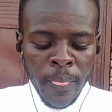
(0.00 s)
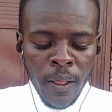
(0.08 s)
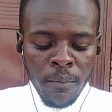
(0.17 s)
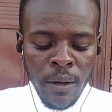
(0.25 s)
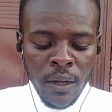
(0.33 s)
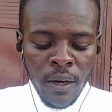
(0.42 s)

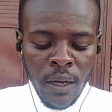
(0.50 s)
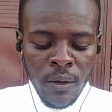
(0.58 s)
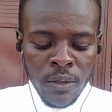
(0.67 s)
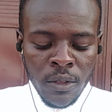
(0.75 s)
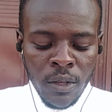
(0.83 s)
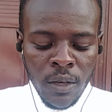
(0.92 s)

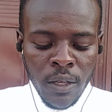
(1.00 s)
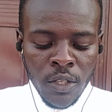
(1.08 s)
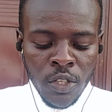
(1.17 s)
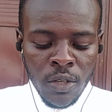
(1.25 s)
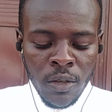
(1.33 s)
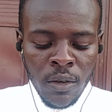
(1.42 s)
background
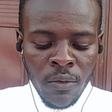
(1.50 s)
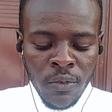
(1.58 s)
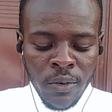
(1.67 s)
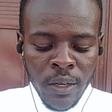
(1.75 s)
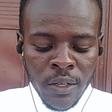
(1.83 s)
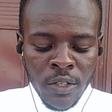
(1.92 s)
knowledge of
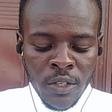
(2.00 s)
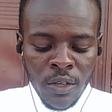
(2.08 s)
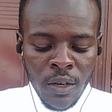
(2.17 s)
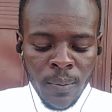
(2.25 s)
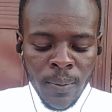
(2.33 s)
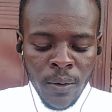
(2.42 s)
lecture
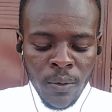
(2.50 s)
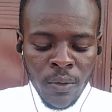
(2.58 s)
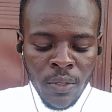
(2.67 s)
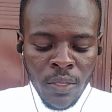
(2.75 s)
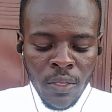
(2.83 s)
about,